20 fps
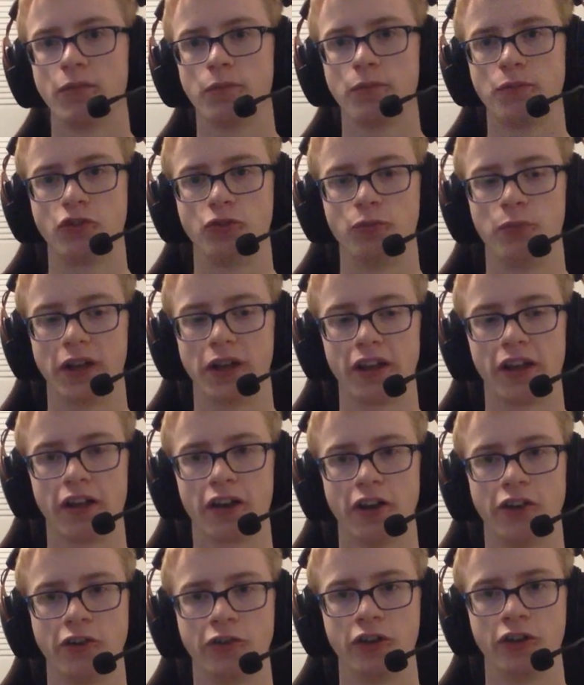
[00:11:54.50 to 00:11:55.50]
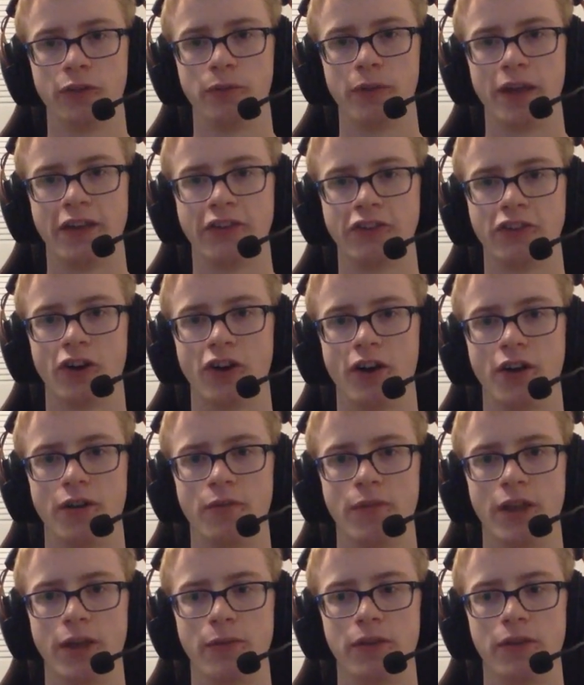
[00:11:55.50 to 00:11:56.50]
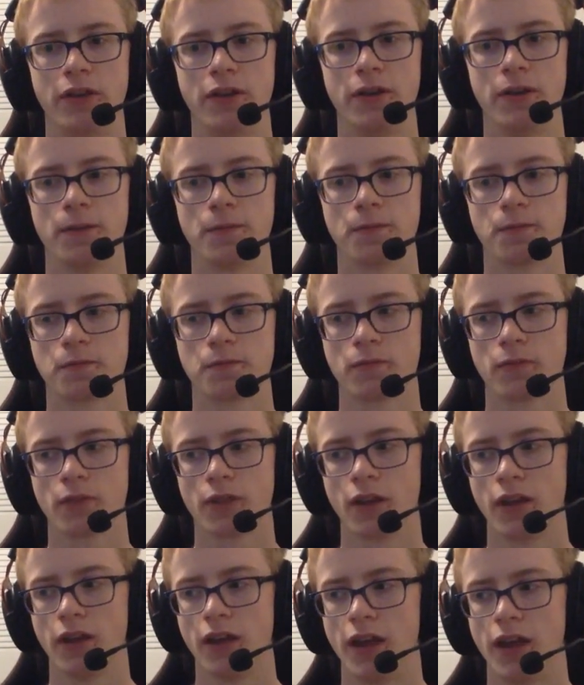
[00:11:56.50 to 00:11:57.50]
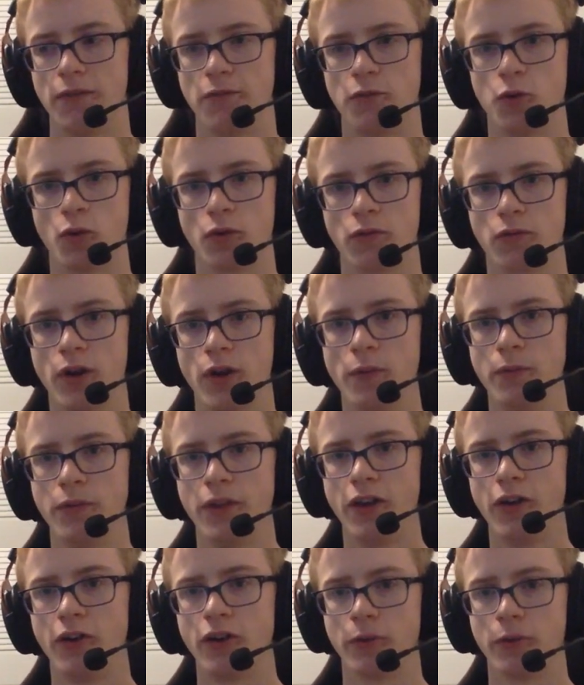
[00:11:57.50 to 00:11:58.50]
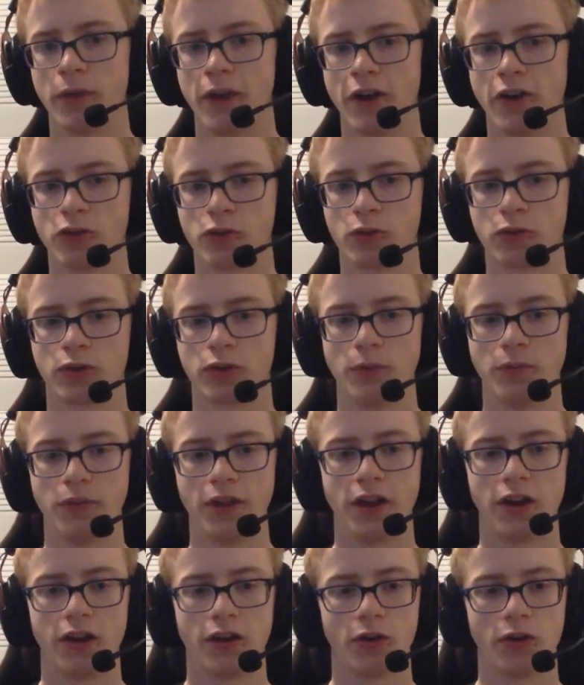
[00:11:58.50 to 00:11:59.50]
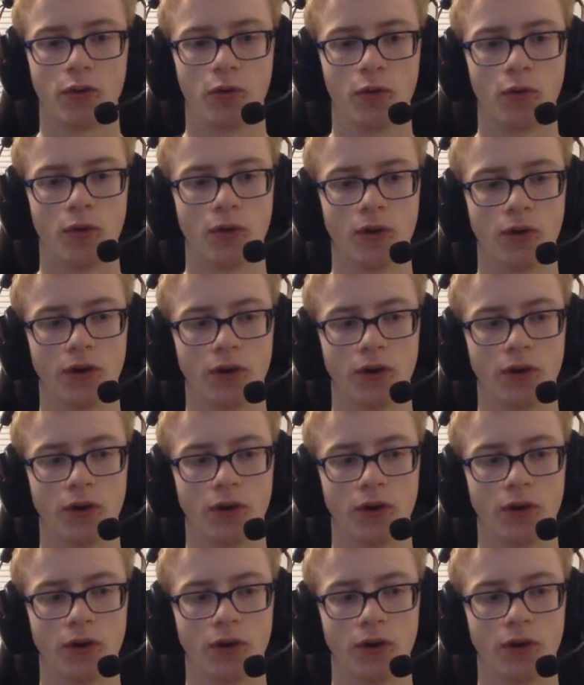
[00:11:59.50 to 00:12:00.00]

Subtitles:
picking countries based on maybe if you were from there or your parents were from there or